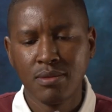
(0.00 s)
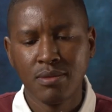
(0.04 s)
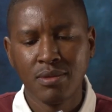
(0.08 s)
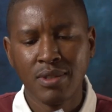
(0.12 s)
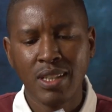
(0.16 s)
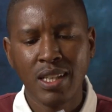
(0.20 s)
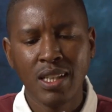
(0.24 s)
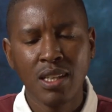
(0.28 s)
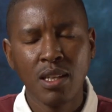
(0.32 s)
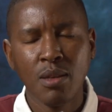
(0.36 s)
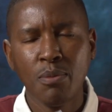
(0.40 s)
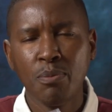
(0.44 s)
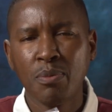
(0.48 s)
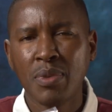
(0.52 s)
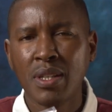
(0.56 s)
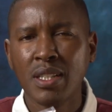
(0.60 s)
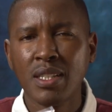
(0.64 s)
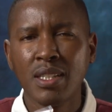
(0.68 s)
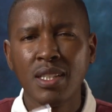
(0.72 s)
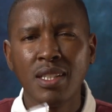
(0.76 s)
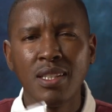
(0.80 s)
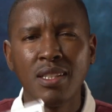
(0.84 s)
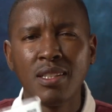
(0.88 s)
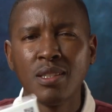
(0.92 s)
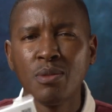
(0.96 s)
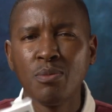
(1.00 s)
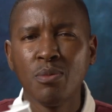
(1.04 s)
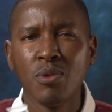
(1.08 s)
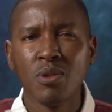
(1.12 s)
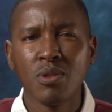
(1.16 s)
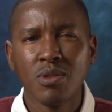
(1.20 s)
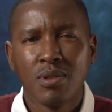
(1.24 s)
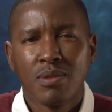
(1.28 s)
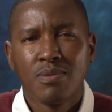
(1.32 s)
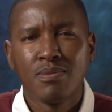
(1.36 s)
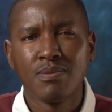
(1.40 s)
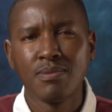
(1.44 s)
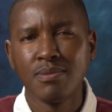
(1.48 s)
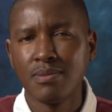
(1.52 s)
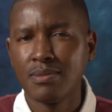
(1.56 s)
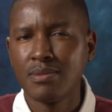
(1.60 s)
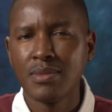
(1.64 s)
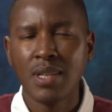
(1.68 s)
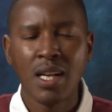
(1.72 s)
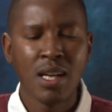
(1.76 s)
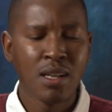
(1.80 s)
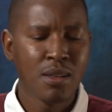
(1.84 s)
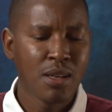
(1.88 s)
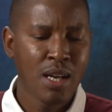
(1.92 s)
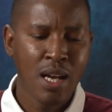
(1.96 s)
they keep printing these books.
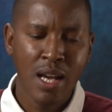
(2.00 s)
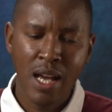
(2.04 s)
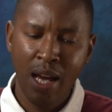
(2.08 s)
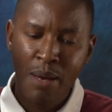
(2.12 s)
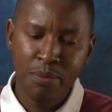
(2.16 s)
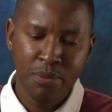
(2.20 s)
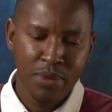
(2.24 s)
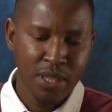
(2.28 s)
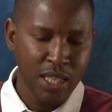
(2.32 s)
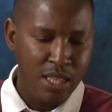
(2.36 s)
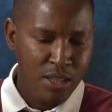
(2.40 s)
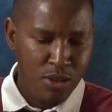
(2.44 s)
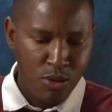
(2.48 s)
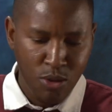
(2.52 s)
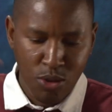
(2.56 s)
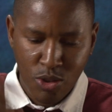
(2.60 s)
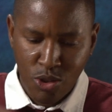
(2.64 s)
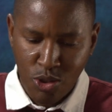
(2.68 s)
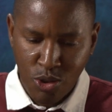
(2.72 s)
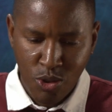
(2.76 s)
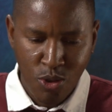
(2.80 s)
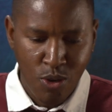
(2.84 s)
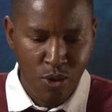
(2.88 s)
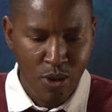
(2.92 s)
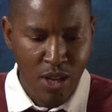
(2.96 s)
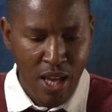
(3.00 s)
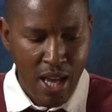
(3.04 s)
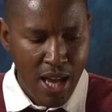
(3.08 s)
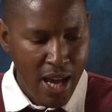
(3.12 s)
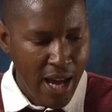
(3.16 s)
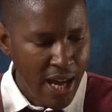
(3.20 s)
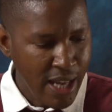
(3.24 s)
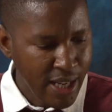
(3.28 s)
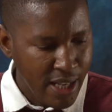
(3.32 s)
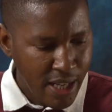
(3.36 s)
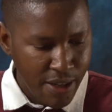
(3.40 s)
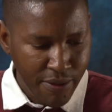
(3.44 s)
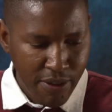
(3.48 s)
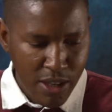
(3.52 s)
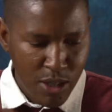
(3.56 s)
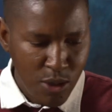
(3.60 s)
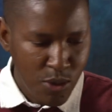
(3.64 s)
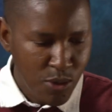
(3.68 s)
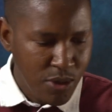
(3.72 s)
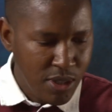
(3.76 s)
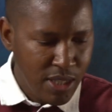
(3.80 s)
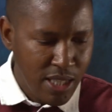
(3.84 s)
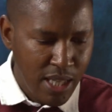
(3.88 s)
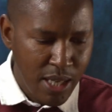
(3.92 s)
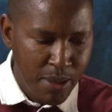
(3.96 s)
I'm just not sure. I never
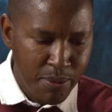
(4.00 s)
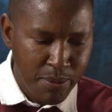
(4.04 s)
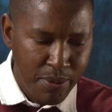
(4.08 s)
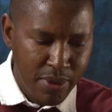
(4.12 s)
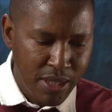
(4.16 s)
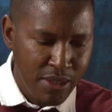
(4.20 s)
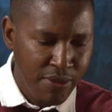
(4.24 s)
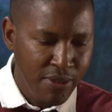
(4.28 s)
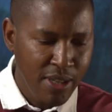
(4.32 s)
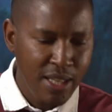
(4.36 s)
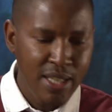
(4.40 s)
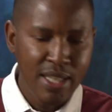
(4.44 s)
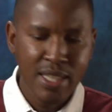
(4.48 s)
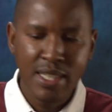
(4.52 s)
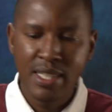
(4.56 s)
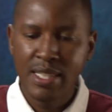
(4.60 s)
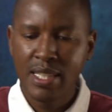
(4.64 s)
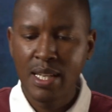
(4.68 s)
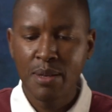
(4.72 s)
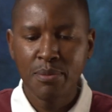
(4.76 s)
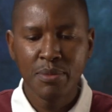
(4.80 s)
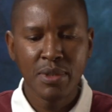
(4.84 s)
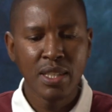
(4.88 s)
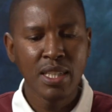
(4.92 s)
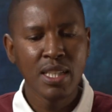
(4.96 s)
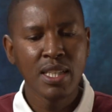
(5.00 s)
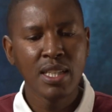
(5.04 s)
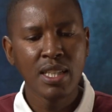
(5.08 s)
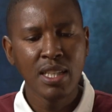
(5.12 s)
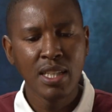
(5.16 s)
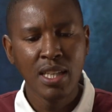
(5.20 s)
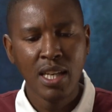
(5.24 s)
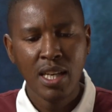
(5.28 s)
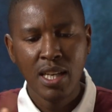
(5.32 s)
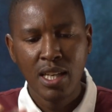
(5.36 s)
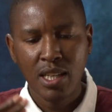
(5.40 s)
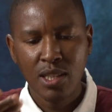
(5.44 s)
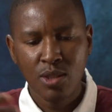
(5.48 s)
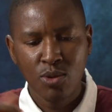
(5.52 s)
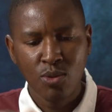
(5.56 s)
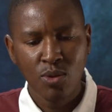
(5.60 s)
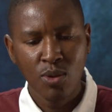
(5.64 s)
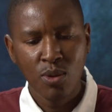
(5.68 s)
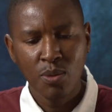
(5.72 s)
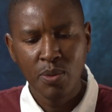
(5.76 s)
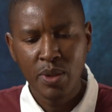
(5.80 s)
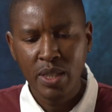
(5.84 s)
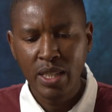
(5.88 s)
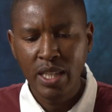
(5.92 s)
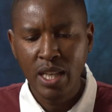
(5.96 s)
use them. If I need something, it
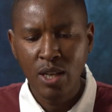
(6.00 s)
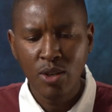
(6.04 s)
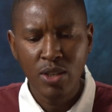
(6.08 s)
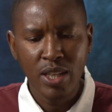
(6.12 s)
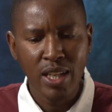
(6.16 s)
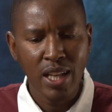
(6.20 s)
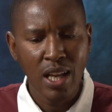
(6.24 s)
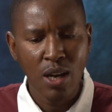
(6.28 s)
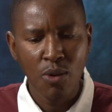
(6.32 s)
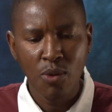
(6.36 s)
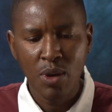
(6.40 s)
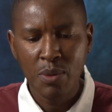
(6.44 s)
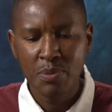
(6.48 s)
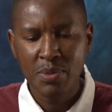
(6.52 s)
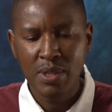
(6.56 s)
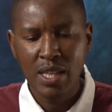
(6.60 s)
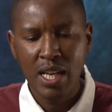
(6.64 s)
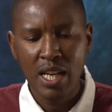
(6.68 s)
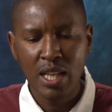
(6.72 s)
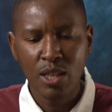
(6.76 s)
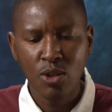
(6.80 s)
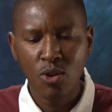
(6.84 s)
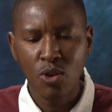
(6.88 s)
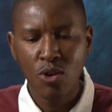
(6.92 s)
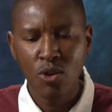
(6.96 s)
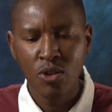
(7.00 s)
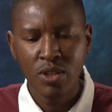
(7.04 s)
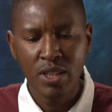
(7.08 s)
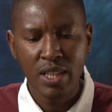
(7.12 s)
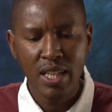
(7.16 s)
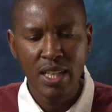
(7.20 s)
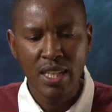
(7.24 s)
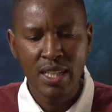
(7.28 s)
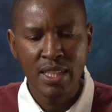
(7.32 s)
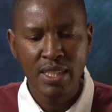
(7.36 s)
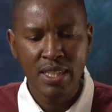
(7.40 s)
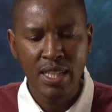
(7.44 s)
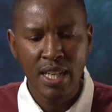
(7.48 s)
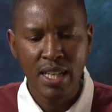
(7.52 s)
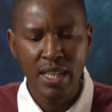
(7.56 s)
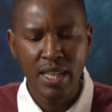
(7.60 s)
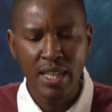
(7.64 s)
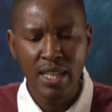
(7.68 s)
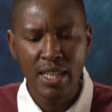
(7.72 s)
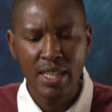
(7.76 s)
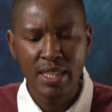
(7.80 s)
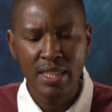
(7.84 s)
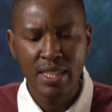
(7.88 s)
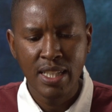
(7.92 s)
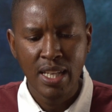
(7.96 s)
will be there on their website or on the
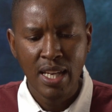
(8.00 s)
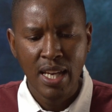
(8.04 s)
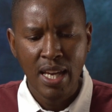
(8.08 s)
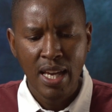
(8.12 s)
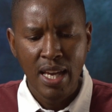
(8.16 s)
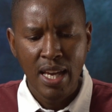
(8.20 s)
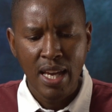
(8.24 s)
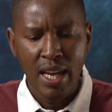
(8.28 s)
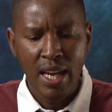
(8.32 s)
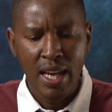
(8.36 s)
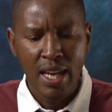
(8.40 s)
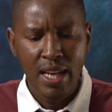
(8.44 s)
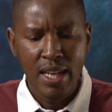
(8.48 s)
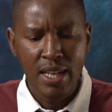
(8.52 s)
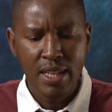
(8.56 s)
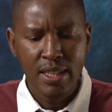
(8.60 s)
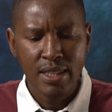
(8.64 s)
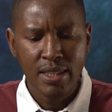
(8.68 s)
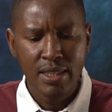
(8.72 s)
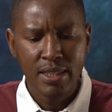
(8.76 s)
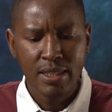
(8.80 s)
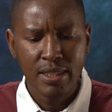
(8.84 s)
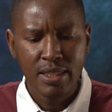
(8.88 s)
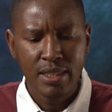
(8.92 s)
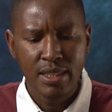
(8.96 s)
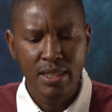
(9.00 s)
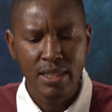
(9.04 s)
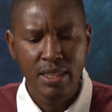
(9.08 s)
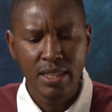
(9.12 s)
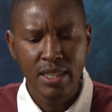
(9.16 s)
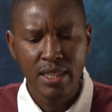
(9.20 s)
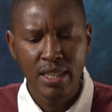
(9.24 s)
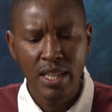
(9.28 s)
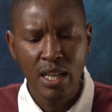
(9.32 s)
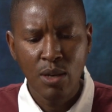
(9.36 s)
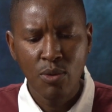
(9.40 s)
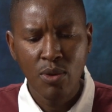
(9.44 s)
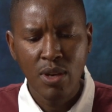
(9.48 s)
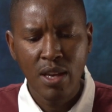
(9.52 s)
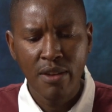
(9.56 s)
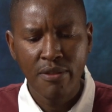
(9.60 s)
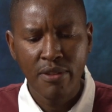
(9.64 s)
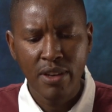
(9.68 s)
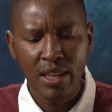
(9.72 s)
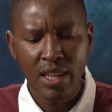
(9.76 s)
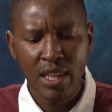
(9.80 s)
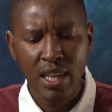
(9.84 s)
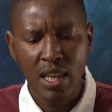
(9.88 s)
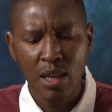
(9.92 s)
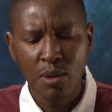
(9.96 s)
internet. And here we have
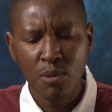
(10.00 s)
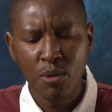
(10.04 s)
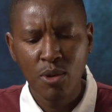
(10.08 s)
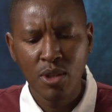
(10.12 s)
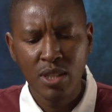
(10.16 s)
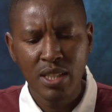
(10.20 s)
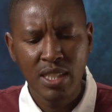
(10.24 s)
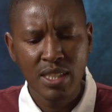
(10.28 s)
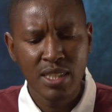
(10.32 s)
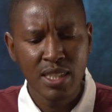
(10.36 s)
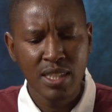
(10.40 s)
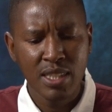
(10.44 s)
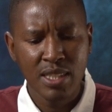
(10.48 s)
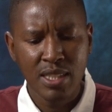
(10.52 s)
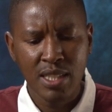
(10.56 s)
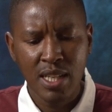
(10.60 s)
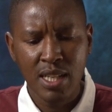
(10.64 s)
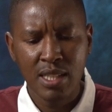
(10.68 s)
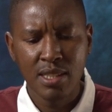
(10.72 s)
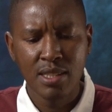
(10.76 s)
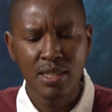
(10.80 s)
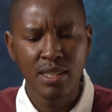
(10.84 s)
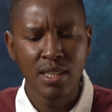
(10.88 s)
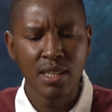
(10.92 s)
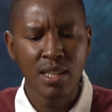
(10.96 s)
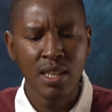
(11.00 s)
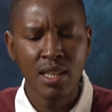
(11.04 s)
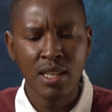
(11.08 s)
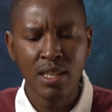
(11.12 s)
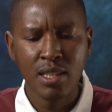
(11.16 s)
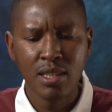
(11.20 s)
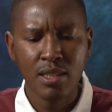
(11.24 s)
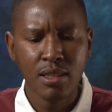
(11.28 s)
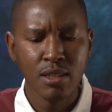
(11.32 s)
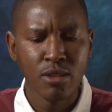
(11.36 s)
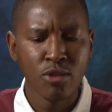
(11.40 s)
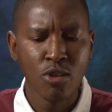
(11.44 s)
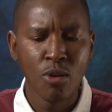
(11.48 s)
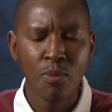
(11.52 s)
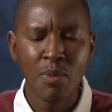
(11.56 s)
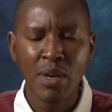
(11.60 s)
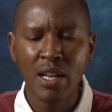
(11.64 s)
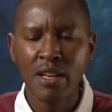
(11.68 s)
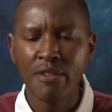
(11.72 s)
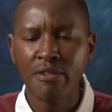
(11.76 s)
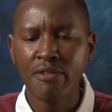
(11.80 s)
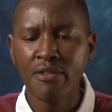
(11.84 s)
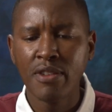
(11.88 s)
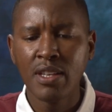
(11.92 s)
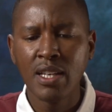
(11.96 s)
a cable. This is just a normal
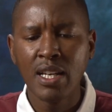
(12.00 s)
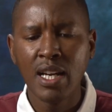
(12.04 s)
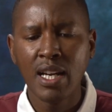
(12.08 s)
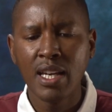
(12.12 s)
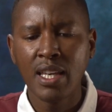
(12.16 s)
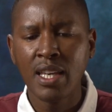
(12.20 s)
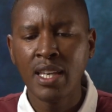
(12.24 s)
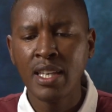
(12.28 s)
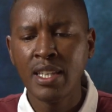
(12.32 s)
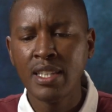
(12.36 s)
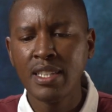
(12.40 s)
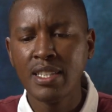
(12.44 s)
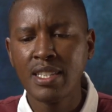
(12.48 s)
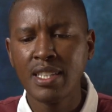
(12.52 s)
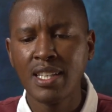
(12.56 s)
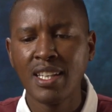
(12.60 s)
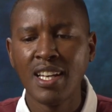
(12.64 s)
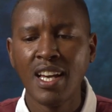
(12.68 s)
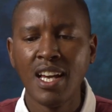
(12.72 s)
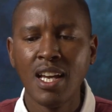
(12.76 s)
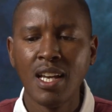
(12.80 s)
figure 8.